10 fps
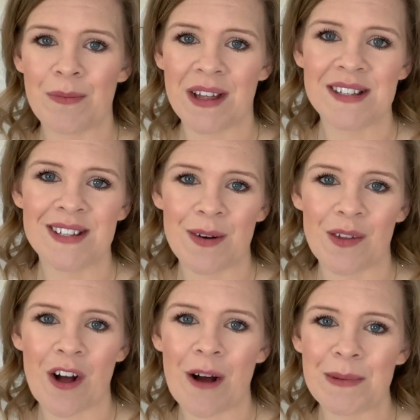Let us know in
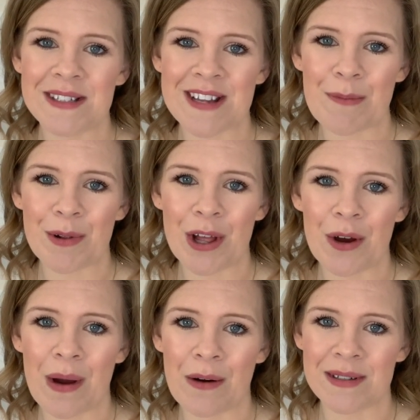the comments down below.
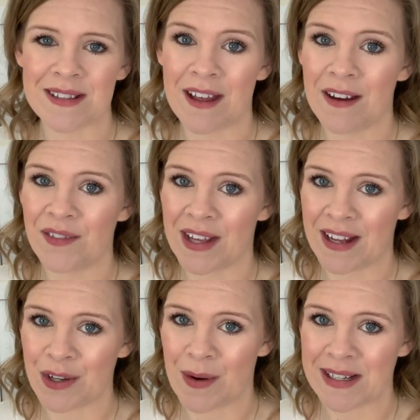I always love to
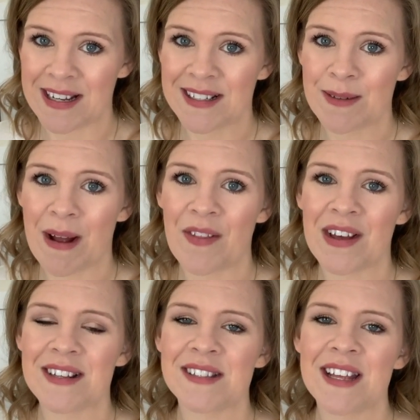get new ideas about
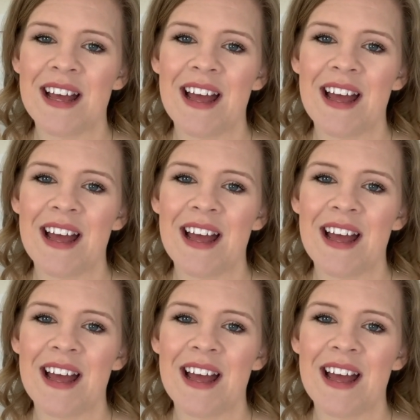this.